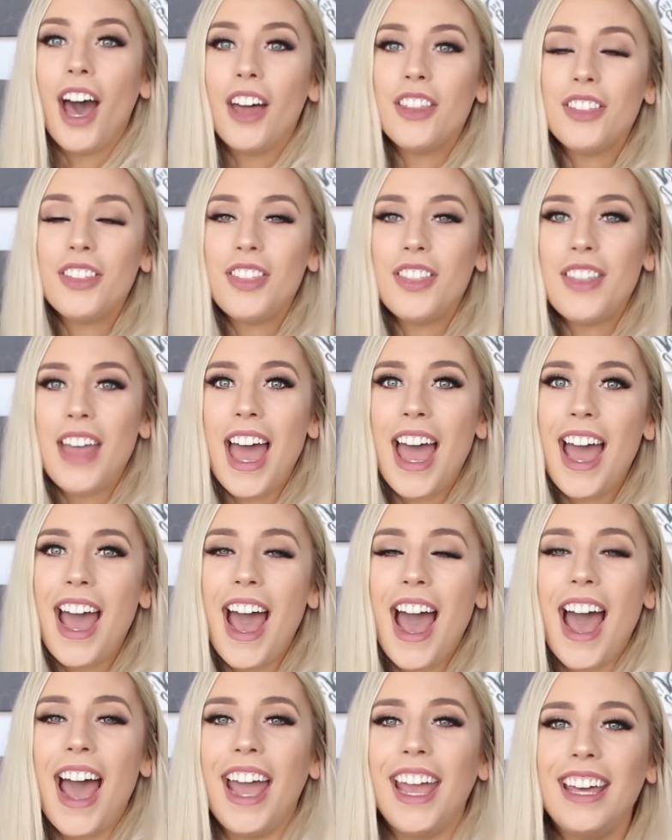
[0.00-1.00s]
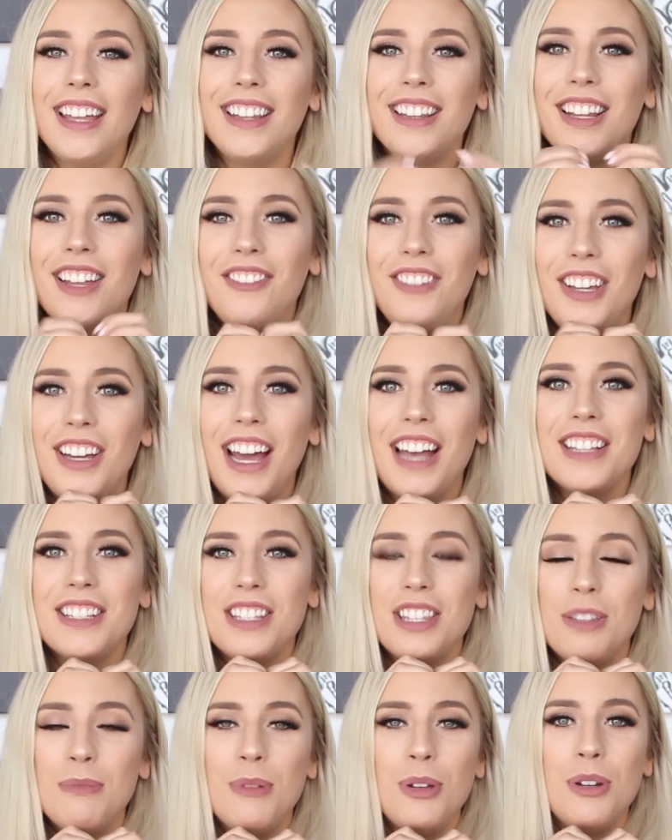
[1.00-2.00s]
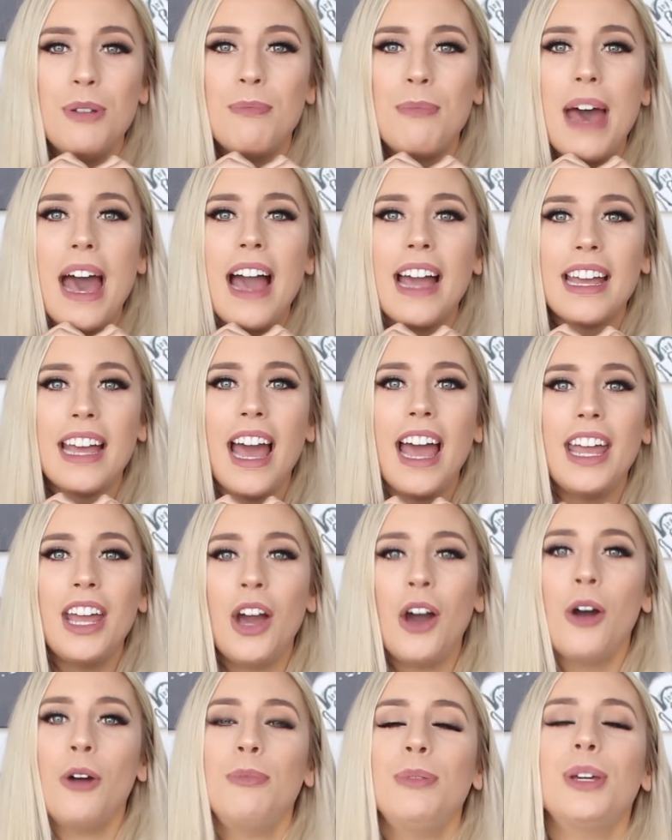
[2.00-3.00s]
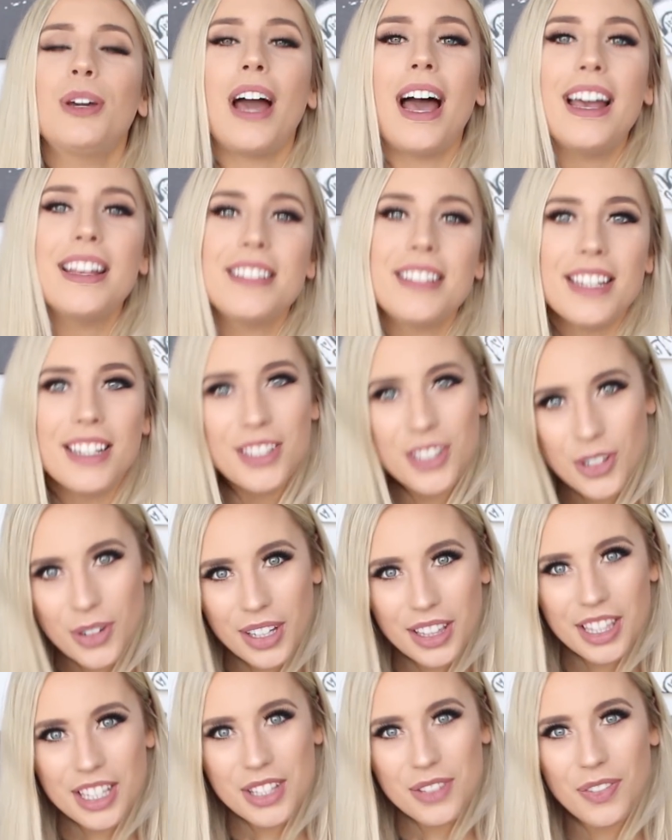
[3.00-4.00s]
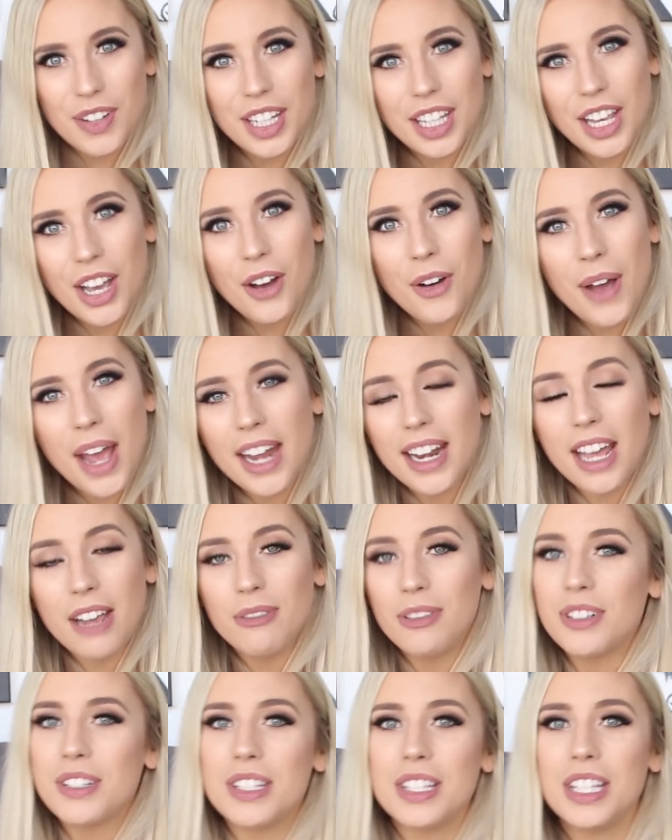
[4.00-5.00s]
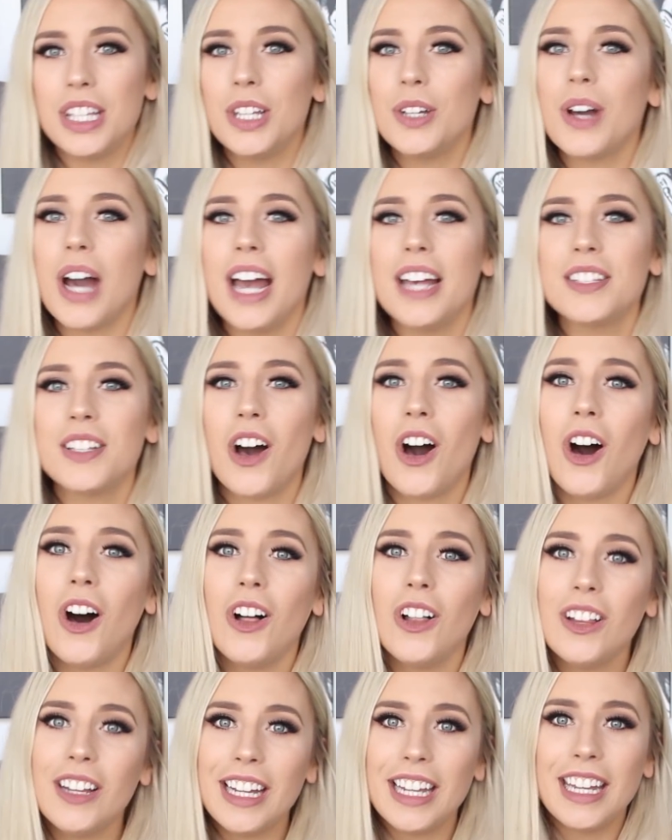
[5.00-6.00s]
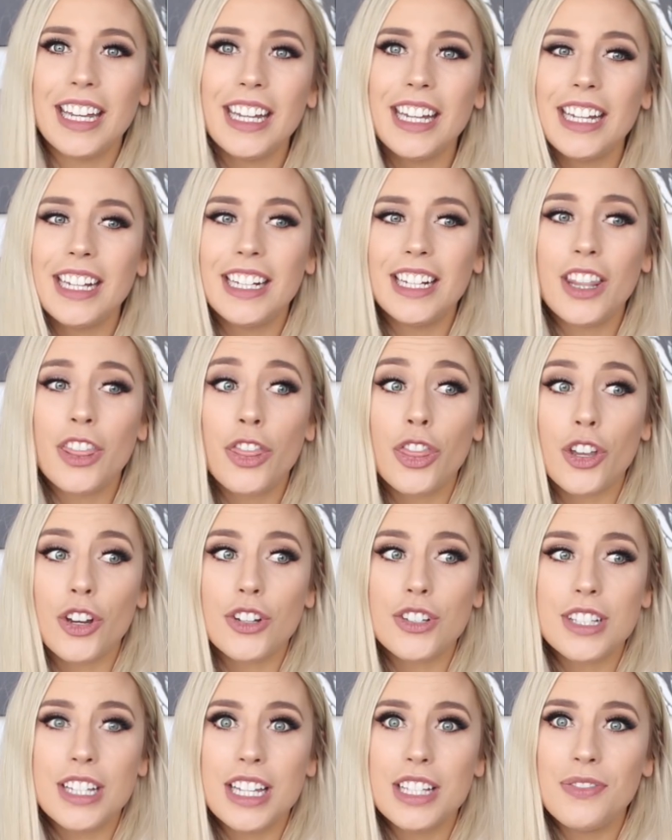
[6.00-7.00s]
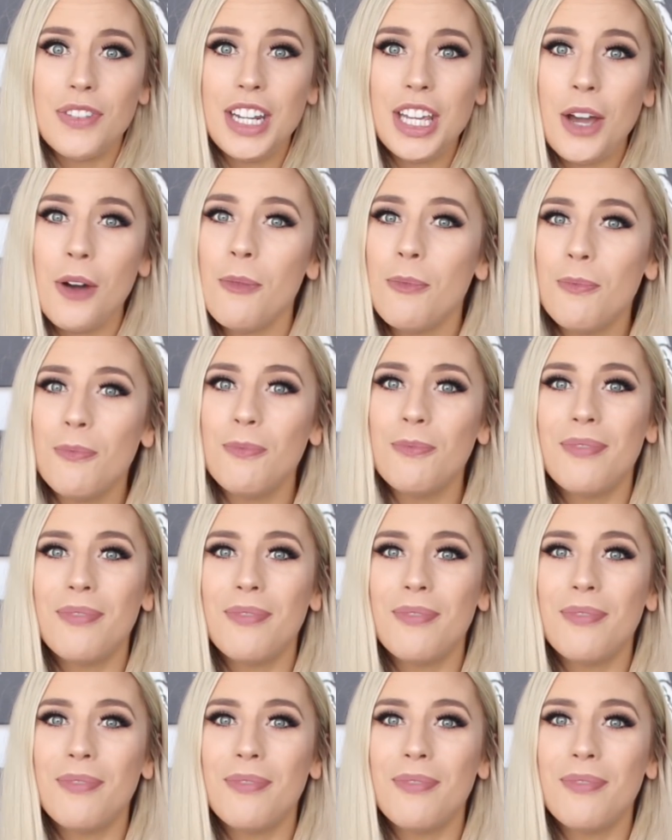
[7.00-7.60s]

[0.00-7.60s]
Other than that, I love you guys to the moon and back. I hope you guys enjoyed this video, and I will see you guys all in Thursday's video.